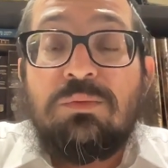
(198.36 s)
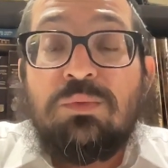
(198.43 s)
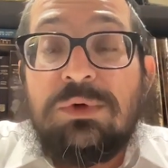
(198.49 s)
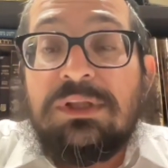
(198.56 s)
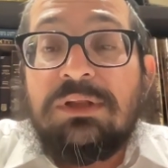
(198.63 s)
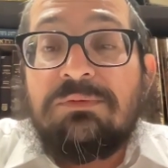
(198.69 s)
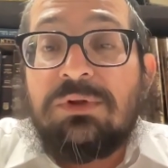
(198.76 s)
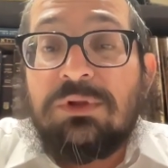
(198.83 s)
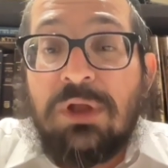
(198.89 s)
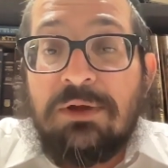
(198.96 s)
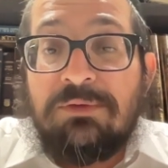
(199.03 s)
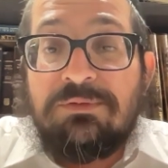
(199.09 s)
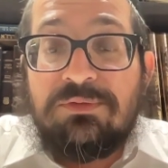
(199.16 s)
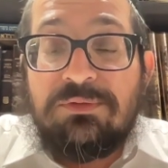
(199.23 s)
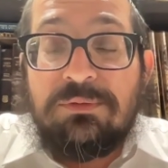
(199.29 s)
We live a
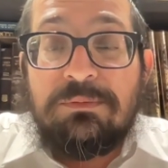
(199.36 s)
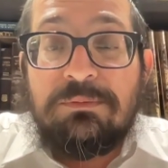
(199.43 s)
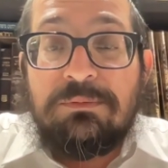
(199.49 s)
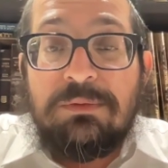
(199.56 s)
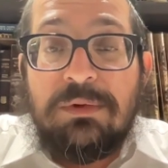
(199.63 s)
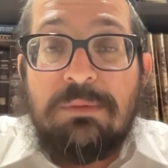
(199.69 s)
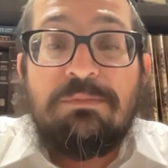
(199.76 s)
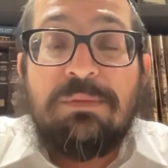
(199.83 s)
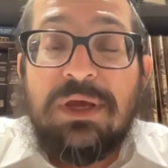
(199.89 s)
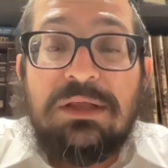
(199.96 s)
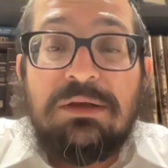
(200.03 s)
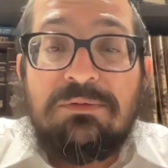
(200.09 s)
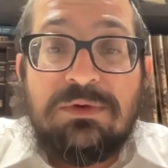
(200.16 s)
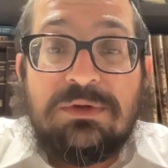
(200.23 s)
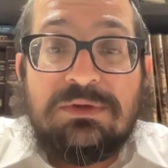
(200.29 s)
life,
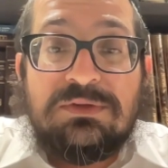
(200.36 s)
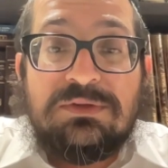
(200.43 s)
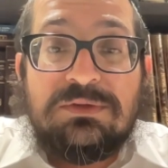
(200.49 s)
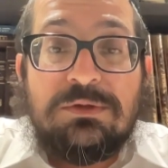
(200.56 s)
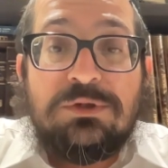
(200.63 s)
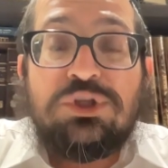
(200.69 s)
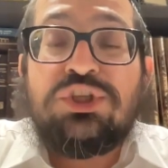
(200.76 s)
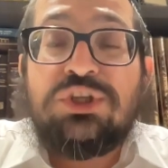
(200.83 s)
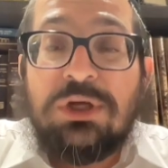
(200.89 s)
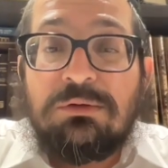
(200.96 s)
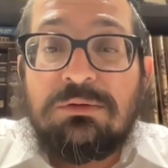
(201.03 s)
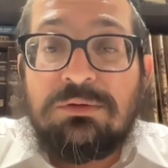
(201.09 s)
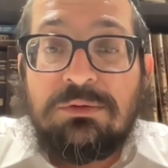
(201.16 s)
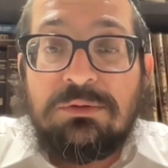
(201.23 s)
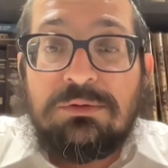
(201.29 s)
many of us,
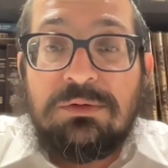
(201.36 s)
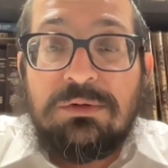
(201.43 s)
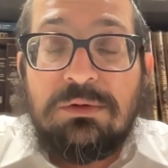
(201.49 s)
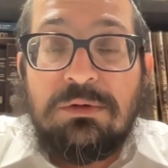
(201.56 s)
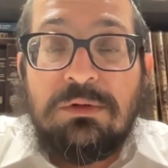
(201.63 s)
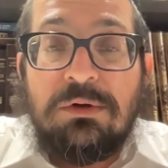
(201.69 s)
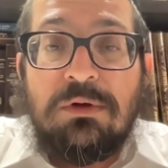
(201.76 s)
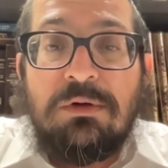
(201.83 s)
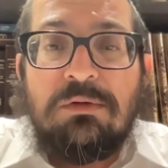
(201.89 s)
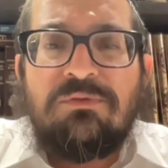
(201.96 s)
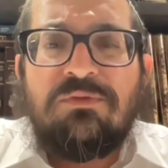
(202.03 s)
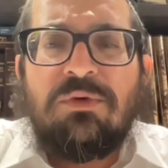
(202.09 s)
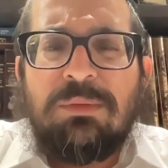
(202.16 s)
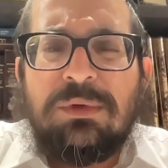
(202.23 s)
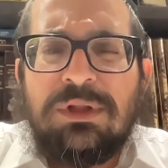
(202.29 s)
sheltered
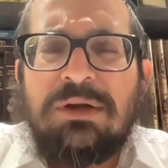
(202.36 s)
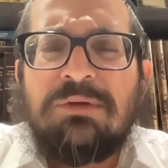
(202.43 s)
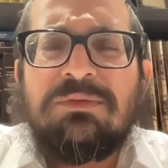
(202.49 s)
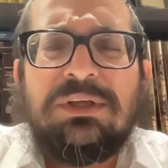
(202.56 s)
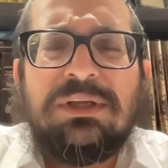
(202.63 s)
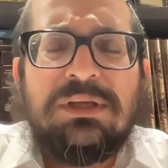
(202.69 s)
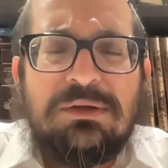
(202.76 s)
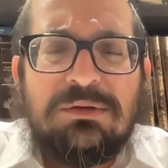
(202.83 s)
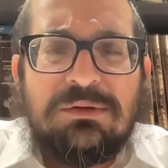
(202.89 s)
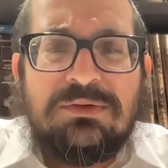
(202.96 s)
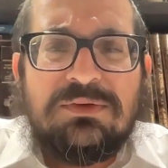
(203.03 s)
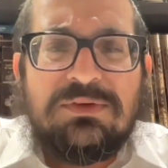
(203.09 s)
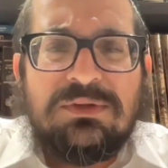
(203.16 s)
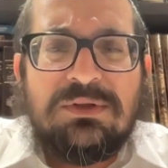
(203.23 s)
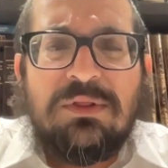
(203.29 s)
from a lot of the
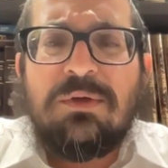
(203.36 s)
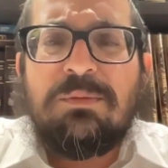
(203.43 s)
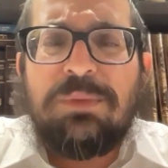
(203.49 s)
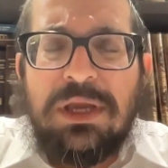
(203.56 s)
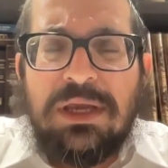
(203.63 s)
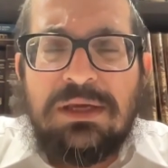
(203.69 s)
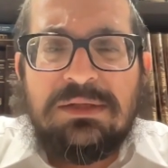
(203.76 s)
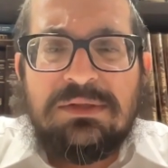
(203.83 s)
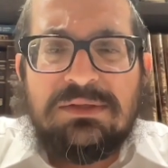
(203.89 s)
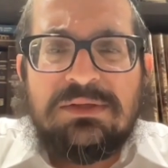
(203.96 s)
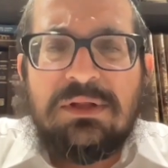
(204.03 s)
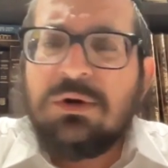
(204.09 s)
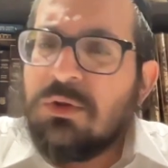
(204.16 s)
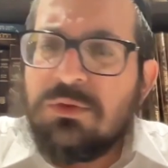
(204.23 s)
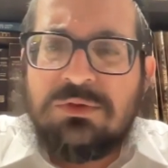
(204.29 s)
ills, the pains
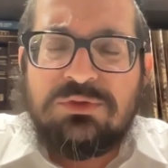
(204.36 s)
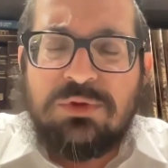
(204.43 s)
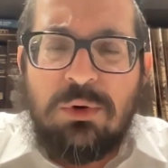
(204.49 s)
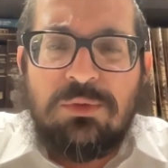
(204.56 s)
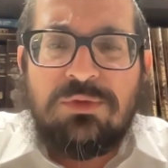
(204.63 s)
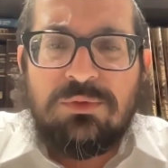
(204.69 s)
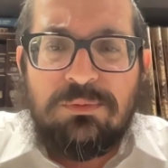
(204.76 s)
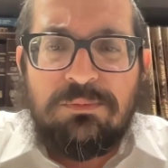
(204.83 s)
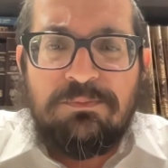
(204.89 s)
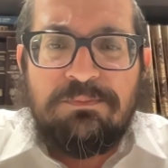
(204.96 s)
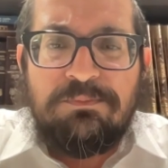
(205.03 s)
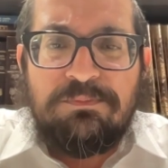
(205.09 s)
that others go through.